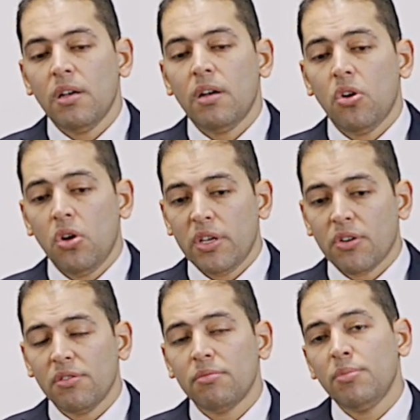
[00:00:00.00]
early
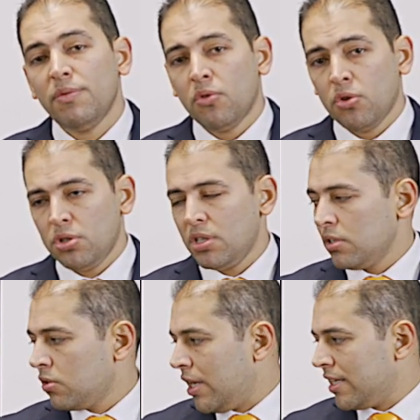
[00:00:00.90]
on before you start
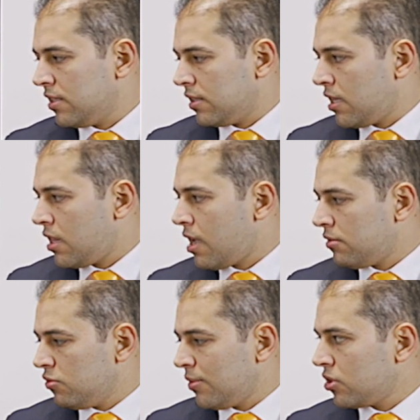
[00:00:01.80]
collecting data
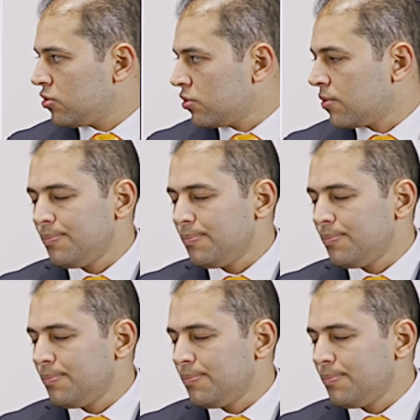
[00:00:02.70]
to make sure